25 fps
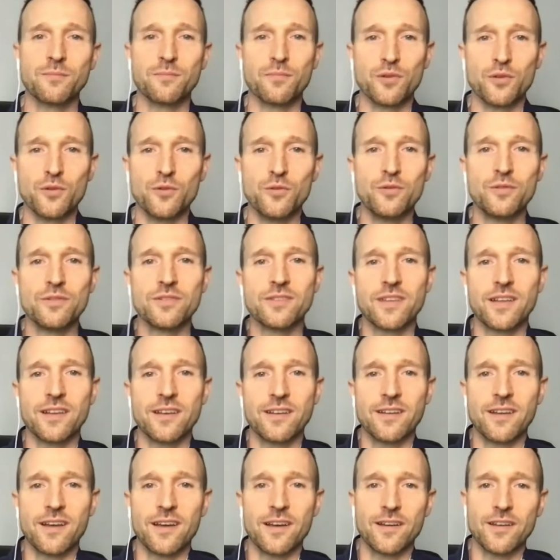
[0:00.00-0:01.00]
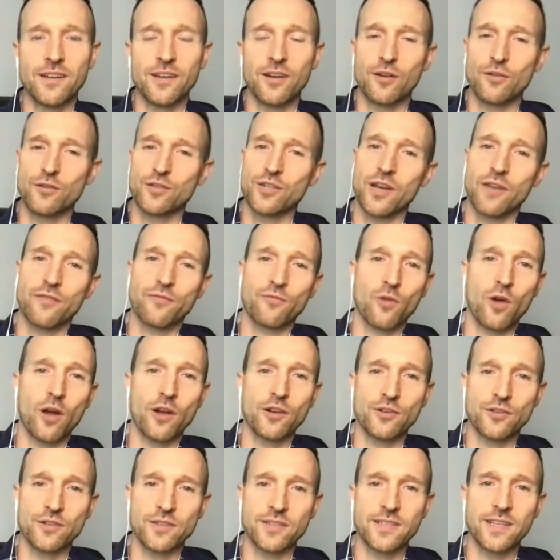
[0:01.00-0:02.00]
roots and blues and, uh, you know,
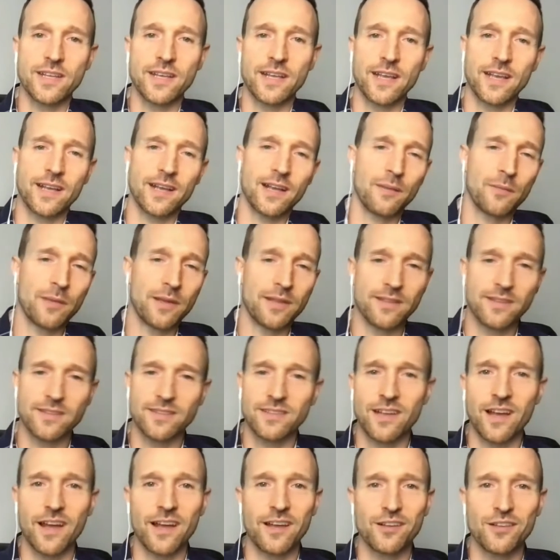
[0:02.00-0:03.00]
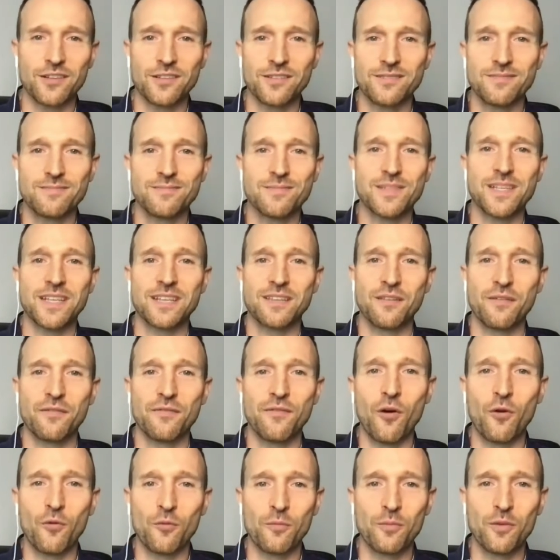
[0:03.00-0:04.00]
Jeff Rogers singing. I mean, this guy could
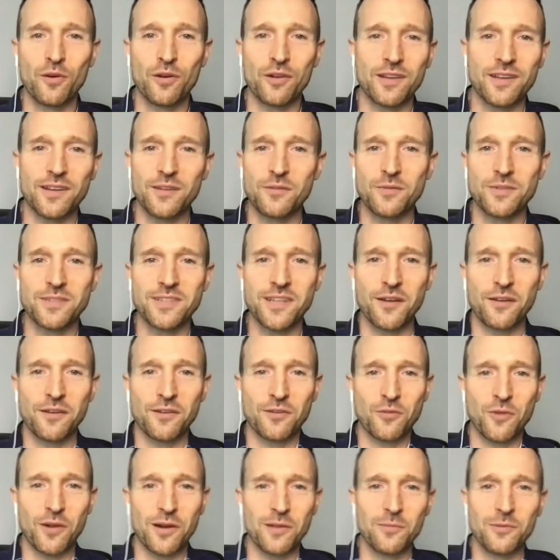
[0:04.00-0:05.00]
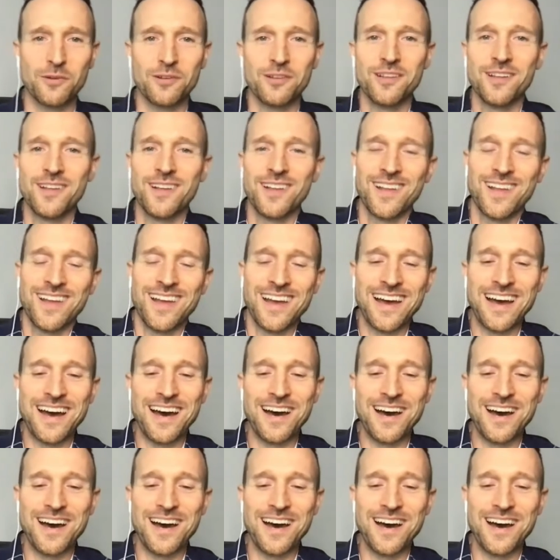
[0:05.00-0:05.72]
sing the phone book and it yeah. incredible.